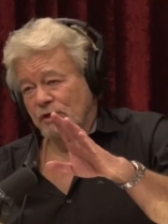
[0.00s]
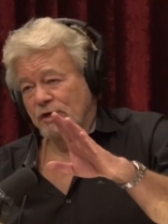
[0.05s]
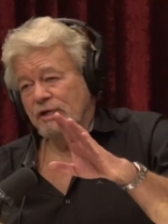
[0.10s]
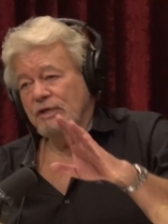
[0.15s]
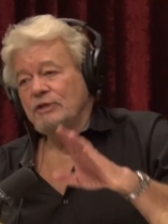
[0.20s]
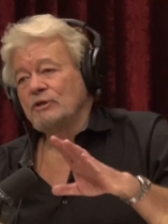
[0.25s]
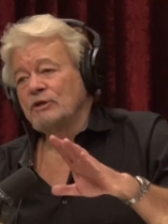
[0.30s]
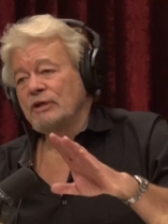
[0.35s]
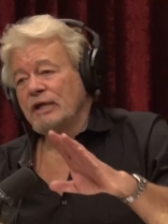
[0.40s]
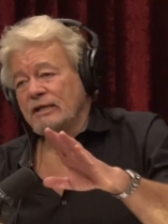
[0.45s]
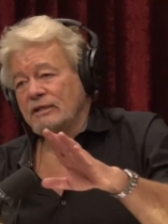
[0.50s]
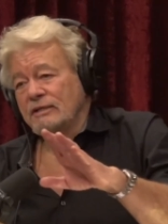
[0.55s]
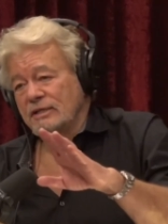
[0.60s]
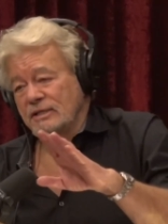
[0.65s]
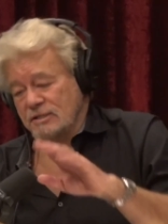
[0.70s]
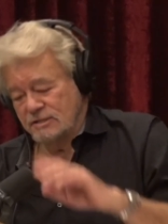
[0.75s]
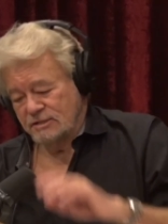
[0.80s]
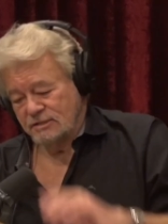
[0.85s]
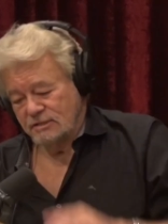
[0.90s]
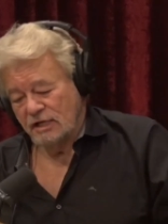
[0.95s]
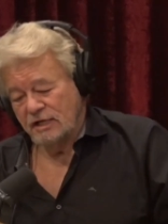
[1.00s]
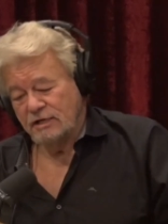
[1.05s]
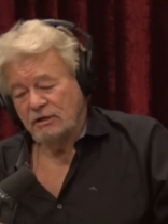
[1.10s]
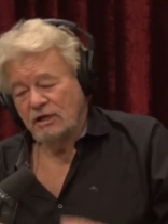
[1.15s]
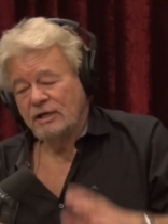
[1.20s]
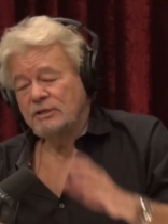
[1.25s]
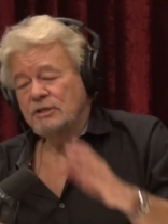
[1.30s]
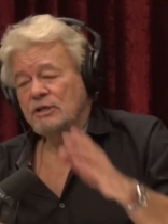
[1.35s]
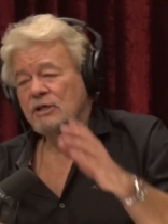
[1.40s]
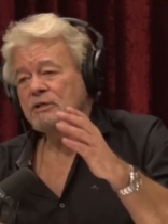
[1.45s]
You'll like this. Okay. I, I,
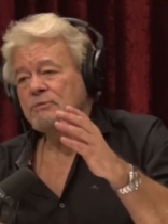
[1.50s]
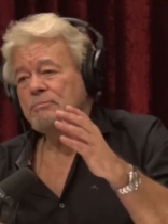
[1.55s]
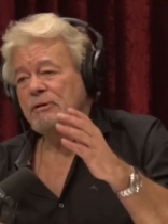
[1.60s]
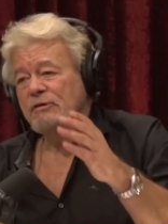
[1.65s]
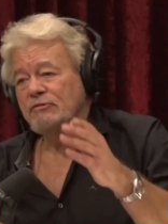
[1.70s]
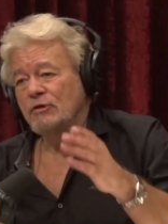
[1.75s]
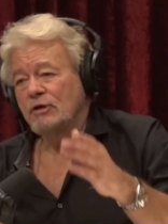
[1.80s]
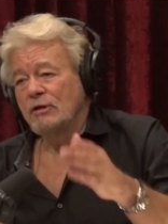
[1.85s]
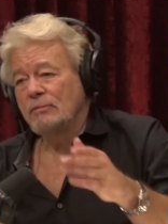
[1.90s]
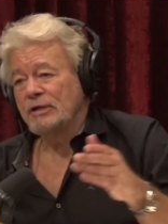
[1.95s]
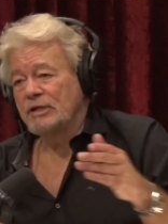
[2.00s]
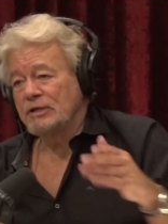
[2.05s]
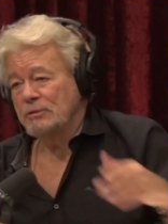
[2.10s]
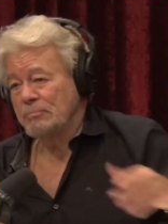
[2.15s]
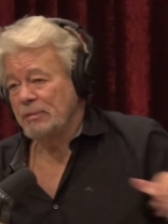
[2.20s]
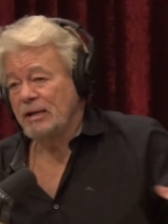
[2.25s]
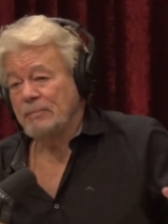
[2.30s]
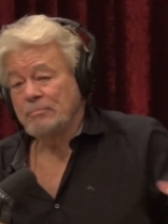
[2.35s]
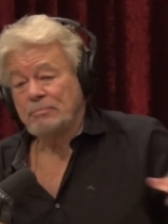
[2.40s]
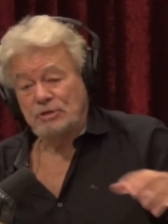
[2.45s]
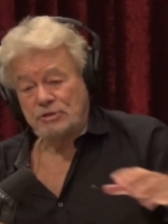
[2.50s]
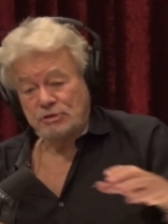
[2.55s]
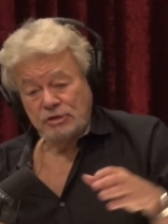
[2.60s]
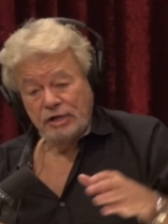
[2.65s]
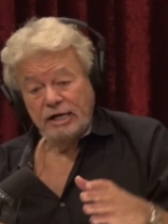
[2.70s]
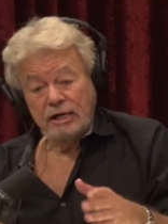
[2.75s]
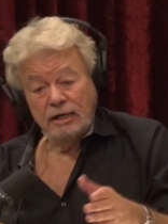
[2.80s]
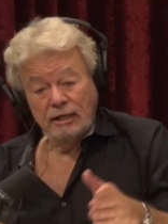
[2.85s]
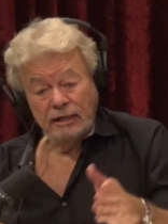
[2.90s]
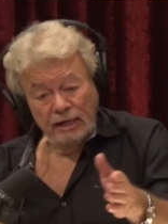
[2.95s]
talked before about the paper
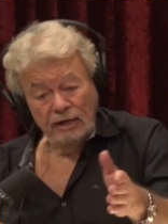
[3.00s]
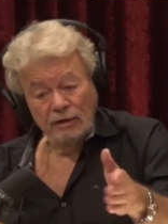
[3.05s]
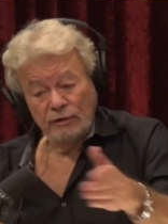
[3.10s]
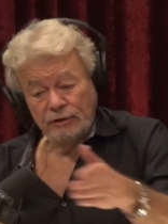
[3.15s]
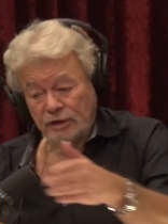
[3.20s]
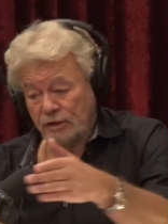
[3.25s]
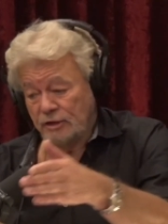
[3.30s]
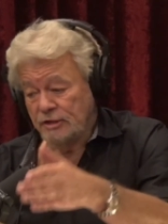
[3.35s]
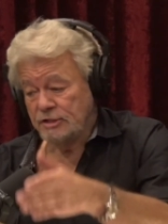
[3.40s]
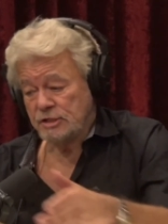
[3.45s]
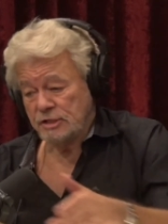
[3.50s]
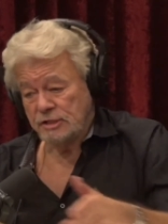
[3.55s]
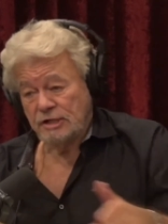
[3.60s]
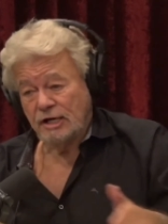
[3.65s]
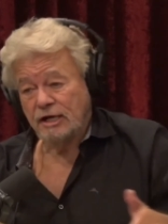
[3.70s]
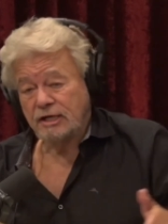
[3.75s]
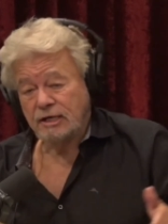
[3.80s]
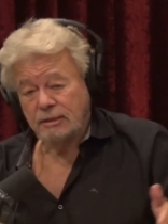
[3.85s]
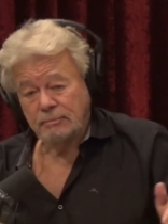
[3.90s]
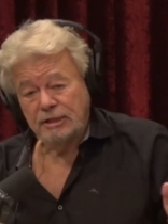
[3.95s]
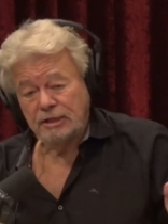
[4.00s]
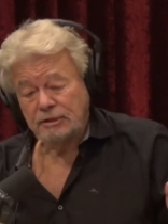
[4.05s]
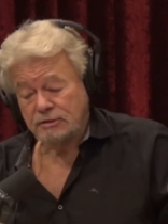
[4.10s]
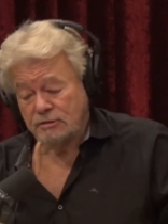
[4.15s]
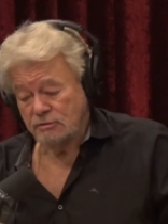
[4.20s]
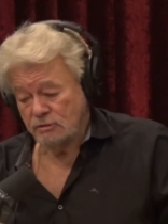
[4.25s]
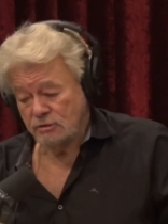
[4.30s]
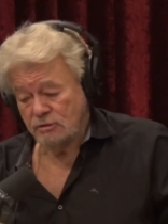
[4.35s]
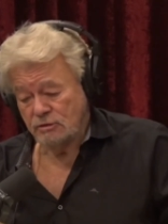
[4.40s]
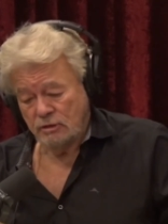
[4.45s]
trail, how there is a document,
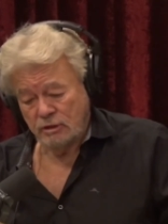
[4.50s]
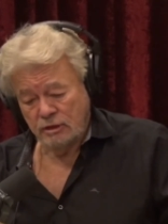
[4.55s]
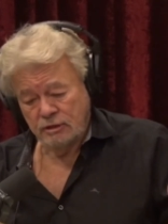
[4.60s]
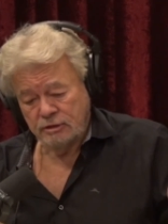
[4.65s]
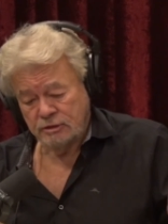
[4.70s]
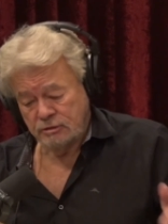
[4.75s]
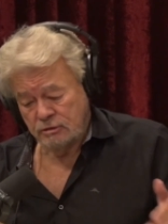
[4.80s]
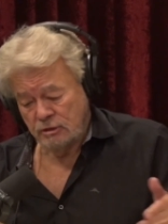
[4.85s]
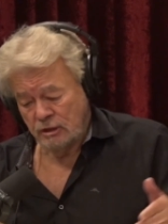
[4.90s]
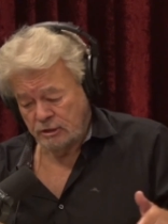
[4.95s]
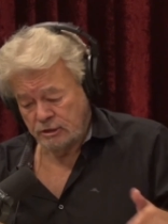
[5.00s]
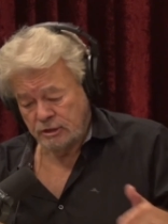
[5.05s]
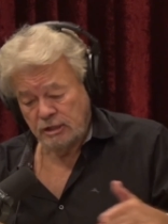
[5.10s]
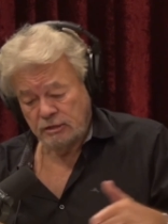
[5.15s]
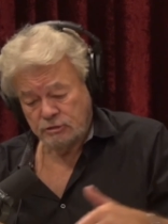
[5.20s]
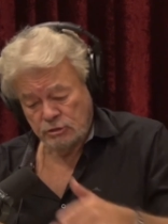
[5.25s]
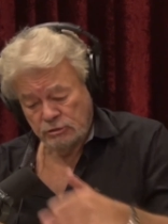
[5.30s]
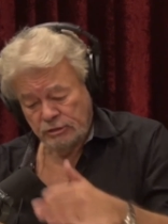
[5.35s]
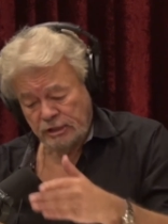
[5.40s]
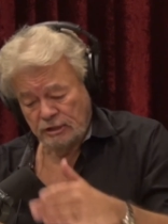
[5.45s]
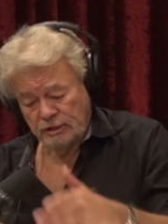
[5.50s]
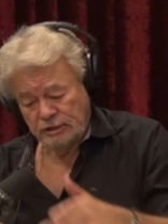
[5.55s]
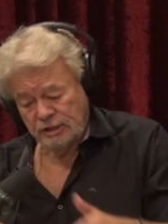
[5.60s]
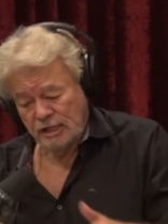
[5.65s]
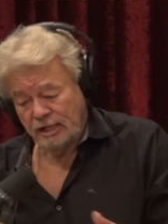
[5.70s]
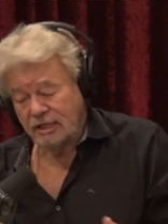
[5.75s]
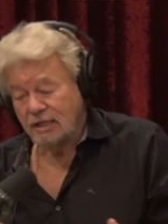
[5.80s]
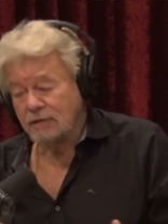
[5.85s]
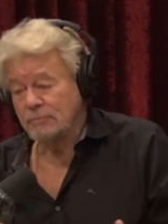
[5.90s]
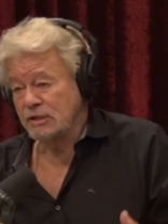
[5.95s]
a, a do- trail of
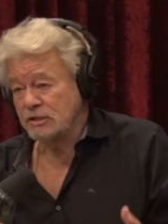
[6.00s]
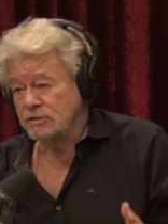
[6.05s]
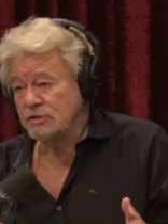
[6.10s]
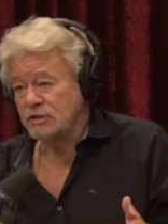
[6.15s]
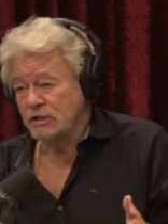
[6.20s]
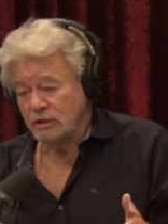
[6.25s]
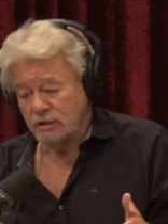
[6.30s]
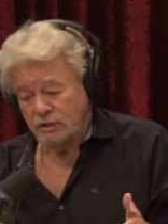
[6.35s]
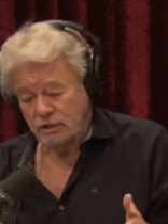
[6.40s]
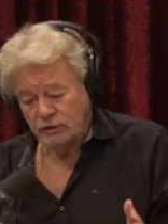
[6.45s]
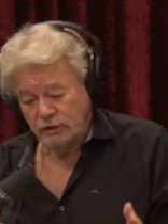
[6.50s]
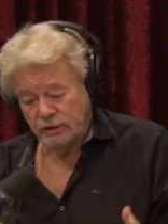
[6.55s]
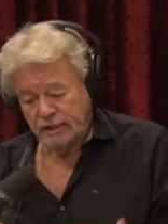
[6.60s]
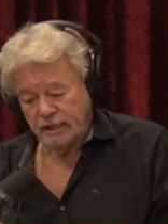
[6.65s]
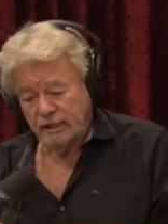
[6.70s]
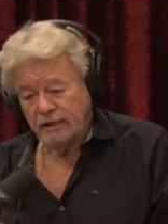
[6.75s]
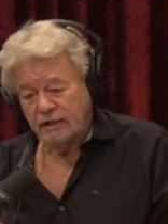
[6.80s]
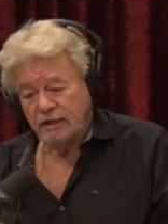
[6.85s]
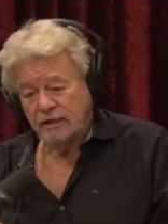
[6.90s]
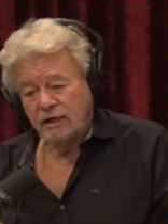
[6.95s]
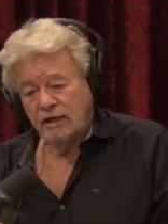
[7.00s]
documents that you can look at.